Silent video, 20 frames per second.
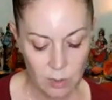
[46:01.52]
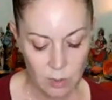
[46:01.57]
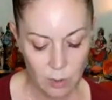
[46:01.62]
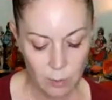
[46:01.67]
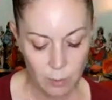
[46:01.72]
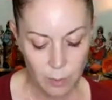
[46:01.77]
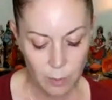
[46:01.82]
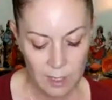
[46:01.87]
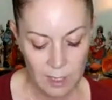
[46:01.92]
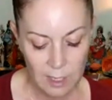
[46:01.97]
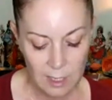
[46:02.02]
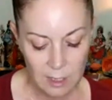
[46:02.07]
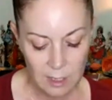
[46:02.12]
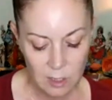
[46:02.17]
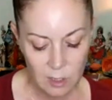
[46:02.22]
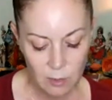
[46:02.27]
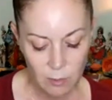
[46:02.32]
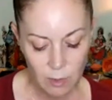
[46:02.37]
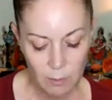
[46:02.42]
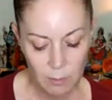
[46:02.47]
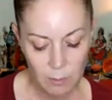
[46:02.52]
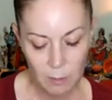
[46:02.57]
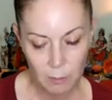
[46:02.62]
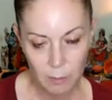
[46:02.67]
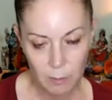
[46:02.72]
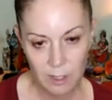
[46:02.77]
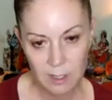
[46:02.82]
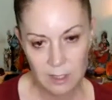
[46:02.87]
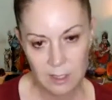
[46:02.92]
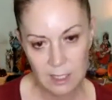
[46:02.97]
So begin to
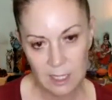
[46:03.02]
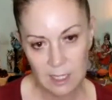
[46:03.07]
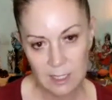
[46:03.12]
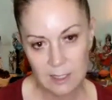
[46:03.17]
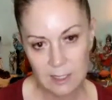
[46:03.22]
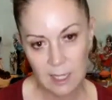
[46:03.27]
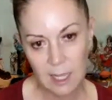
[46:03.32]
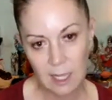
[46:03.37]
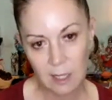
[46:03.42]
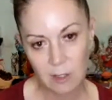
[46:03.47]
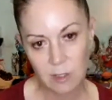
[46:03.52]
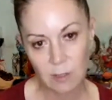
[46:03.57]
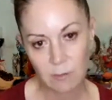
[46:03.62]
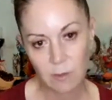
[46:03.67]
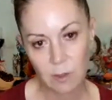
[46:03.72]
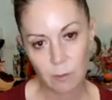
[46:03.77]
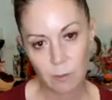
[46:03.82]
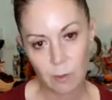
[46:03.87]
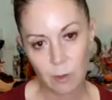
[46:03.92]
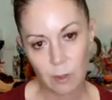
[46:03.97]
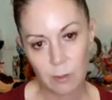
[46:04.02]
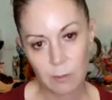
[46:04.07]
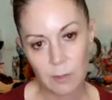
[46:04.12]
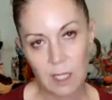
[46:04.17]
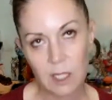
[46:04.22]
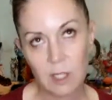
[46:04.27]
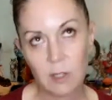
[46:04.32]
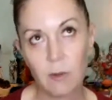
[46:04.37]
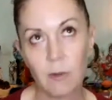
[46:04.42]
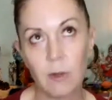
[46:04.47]
remember the details of the
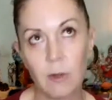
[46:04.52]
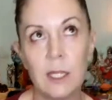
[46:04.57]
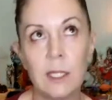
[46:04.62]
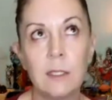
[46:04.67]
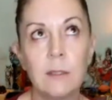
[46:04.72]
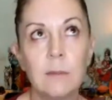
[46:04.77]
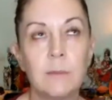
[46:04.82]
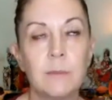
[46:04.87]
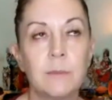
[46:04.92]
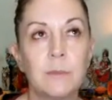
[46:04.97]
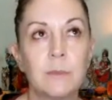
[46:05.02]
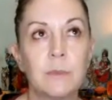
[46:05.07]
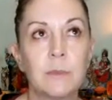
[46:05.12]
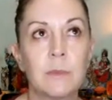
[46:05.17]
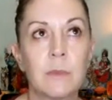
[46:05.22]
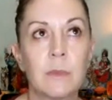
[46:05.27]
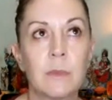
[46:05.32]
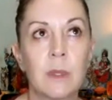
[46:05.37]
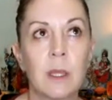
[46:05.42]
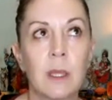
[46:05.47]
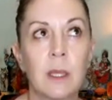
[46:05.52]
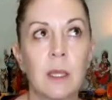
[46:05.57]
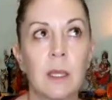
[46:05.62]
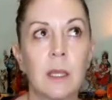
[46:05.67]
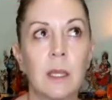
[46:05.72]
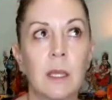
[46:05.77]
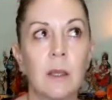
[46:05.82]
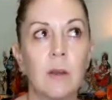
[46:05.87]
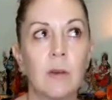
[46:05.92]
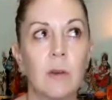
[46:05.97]
room that you're in.
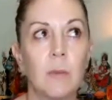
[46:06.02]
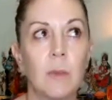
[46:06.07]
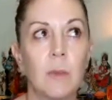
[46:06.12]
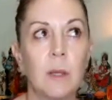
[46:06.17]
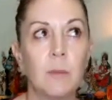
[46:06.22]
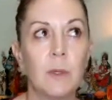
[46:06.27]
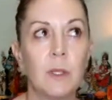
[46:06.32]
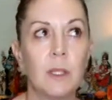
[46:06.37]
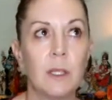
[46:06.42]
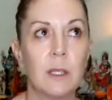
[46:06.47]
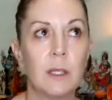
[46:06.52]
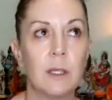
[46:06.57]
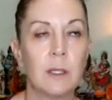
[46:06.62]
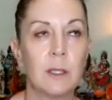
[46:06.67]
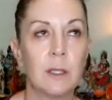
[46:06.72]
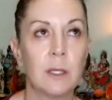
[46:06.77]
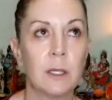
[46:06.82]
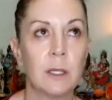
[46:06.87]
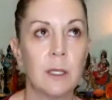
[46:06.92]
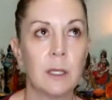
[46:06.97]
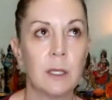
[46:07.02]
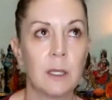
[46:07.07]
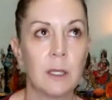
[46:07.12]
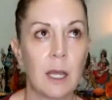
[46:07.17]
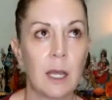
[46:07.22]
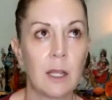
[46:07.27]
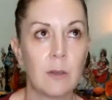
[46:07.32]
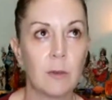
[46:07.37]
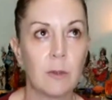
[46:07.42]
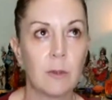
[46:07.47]
Remember the
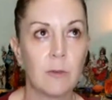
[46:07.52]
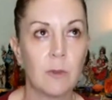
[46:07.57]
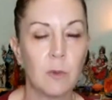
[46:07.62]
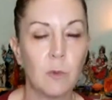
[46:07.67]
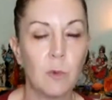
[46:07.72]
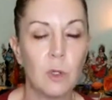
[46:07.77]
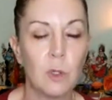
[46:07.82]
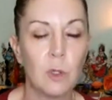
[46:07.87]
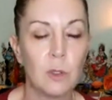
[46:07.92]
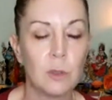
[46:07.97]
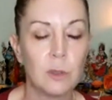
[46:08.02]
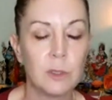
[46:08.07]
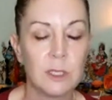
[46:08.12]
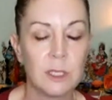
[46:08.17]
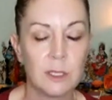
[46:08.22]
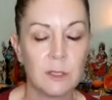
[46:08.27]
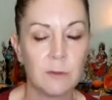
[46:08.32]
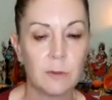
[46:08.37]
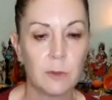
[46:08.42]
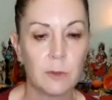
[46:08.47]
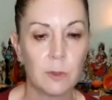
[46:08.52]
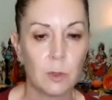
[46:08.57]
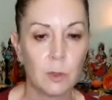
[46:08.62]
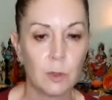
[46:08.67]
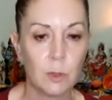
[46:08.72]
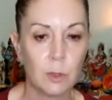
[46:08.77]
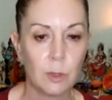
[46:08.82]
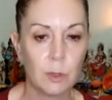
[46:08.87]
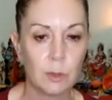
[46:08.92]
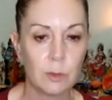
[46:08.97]
color of the walls and the
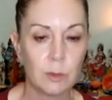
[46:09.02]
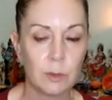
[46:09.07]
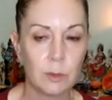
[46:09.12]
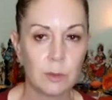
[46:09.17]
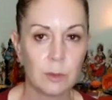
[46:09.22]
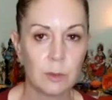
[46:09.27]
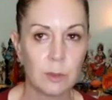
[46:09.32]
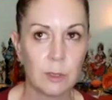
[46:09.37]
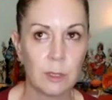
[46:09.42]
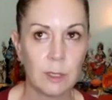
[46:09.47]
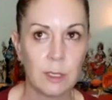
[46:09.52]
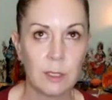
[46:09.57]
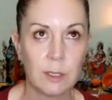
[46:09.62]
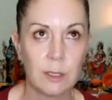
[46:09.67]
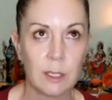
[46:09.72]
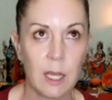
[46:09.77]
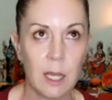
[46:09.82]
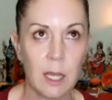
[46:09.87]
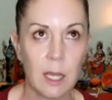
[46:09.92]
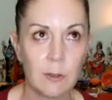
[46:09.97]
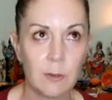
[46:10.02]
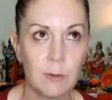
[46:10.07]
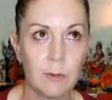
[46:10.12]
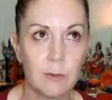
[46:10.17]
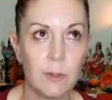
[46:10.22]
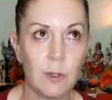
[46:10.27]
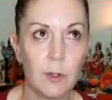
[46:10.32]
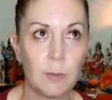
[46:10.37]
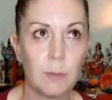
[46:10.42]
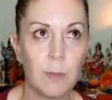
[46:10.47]
floor, the
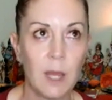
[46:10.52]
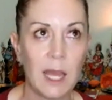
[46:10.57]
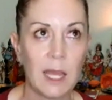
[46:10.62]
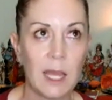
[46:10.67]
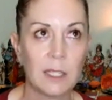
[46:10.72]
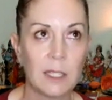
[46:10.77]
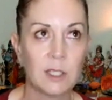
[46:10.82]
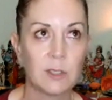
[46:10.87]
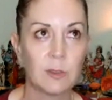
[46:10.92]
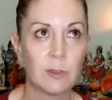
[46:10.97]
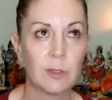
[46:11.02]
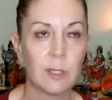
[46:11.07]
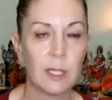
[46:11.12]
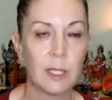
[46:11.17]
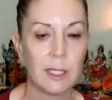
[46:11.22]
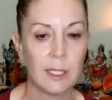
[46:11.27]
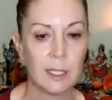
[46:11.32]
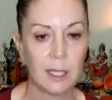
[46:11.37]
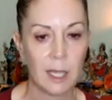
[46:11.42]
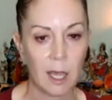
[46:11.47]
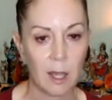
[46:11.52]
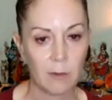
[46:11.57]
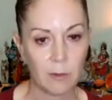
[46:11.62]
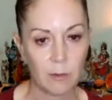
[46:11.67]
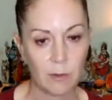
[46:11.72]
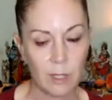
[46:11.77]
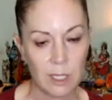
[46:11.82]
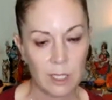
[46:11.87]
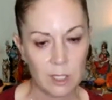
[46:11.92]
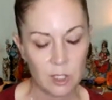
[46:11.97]
color of your mat or any
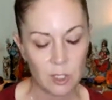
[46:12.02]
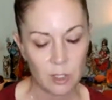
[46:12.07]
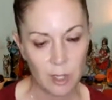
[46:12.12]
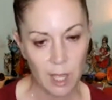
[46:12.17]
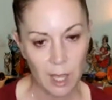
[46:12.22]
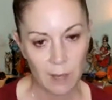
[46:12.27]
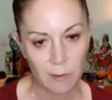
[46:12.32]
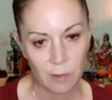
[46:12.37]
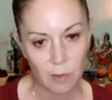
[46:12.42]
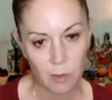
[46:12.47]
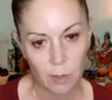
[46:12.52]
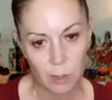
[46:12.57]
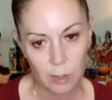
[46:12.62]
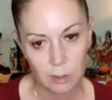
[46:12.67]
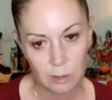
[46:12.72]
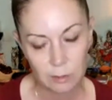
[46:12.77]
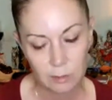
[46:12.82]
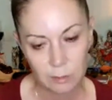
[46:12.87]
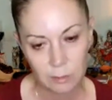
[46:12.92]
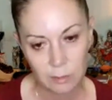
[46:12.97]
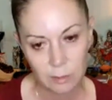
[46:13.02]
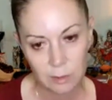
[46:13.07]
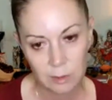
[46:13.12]
coverings you have on.